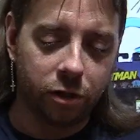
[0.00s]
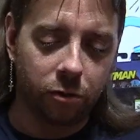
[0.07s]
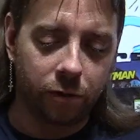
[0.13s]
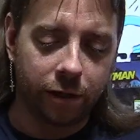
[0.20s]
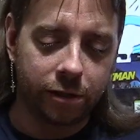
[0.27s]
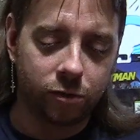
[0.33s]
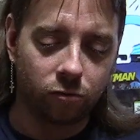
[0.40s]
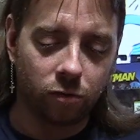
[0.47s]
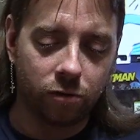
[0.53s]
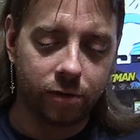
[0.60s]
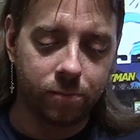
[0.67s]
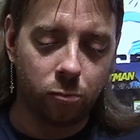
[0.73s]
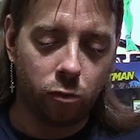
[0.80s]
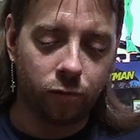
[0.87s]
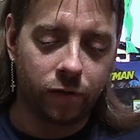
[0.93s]
you don't get to really
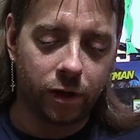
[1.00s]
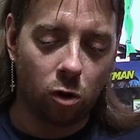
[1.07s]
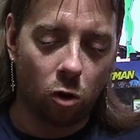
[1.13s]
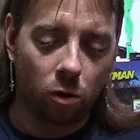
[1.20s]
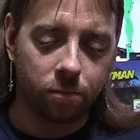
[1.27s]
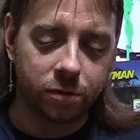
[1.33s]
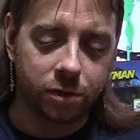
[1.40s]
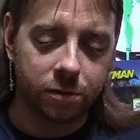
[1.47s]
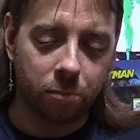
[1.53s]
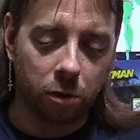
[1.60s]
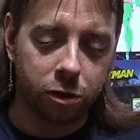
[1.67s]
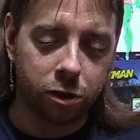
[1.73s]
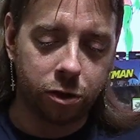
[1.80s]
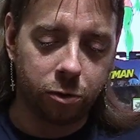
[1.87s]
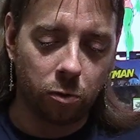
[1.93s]
move the arms as
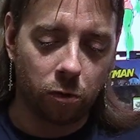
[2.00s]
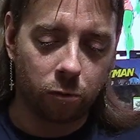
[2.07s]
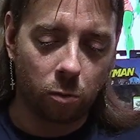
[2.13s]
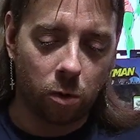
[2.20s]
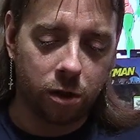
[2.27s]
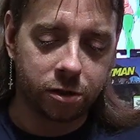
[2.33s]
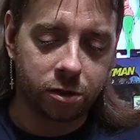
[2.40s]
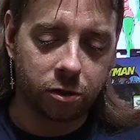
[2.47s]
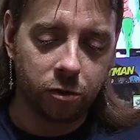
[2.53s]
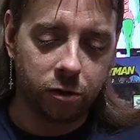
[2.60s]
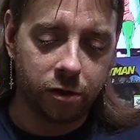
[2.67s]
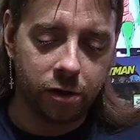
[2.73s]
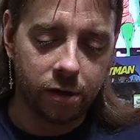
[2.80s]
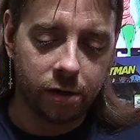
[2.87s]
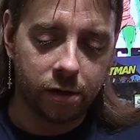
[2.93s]
much as you otherwise could.